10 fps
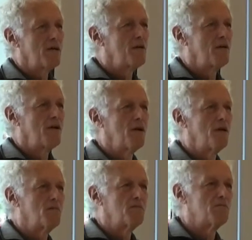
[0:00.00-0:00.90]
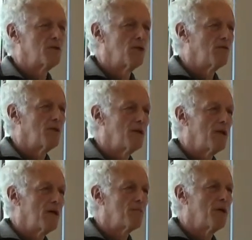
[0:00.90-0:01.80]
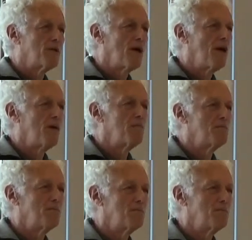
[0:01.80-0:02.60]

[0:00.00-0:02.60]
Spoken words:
and, don't really like my job,